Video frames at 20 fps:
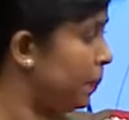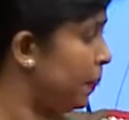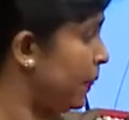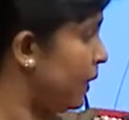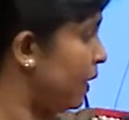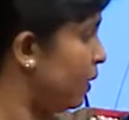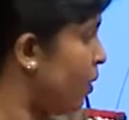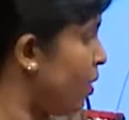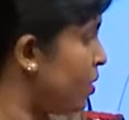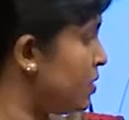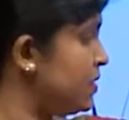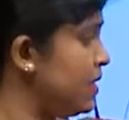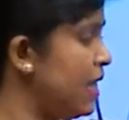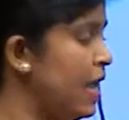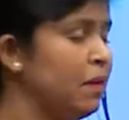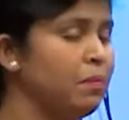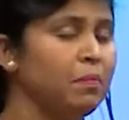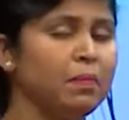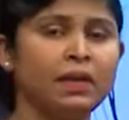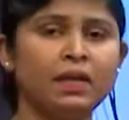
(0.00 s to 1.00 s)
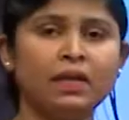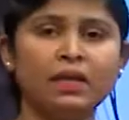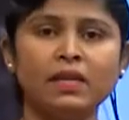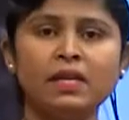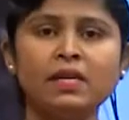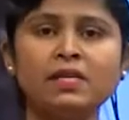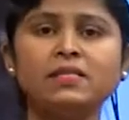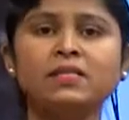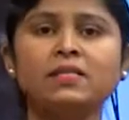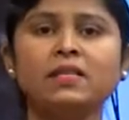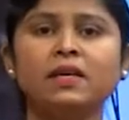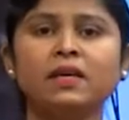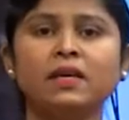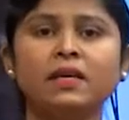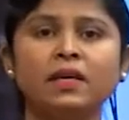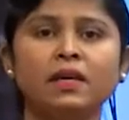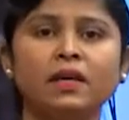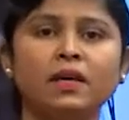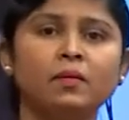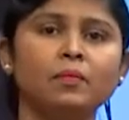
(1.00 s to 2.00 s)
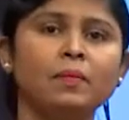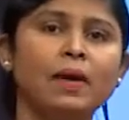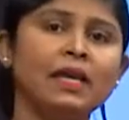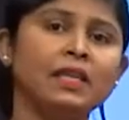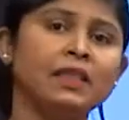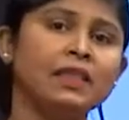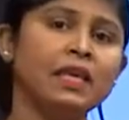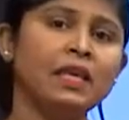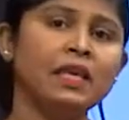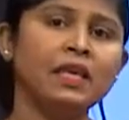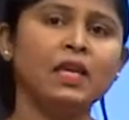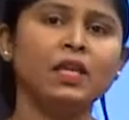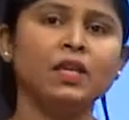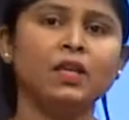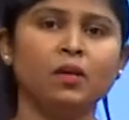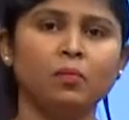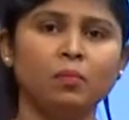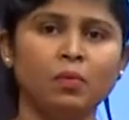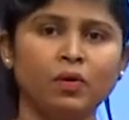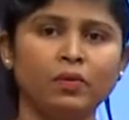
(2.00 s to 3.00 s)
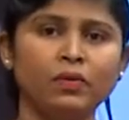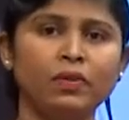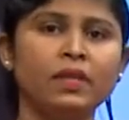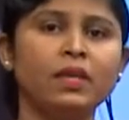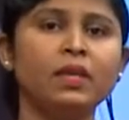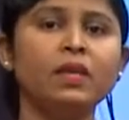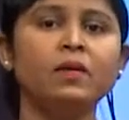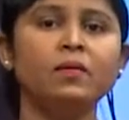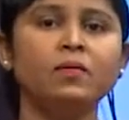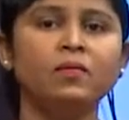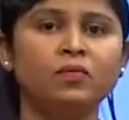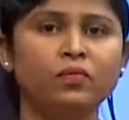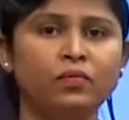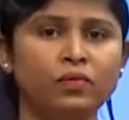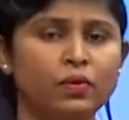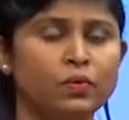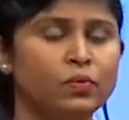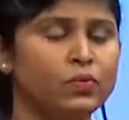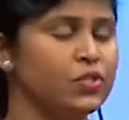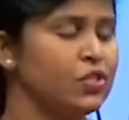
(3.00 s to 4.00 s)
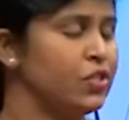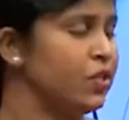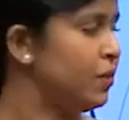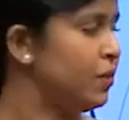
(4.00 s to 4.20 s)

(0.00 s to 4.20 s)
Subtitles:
rocks and minerals by thinking about the future.